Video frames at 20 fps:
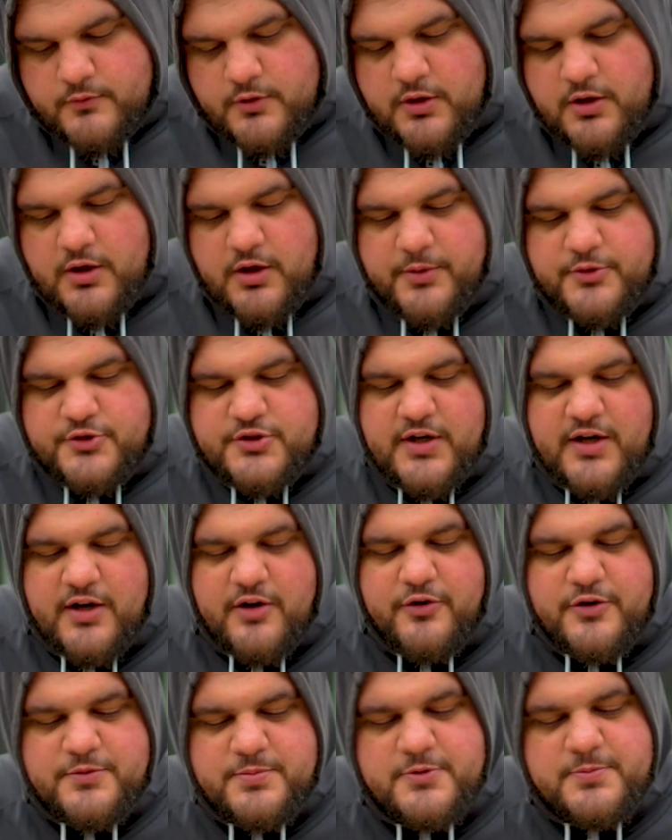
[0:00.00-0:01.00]
Oh, we should have had a
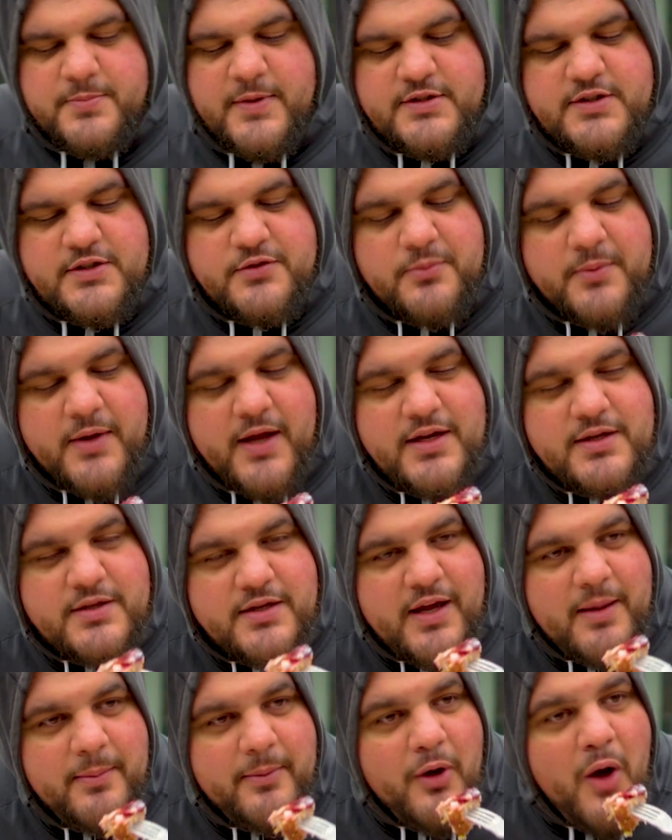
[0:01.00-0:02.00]
Christmas message from
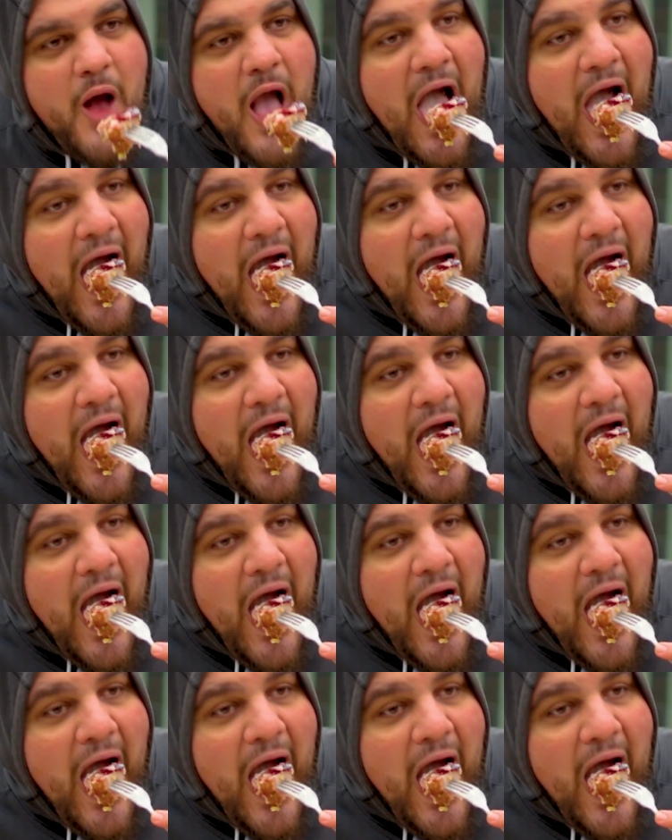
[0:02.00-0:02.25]
Camille.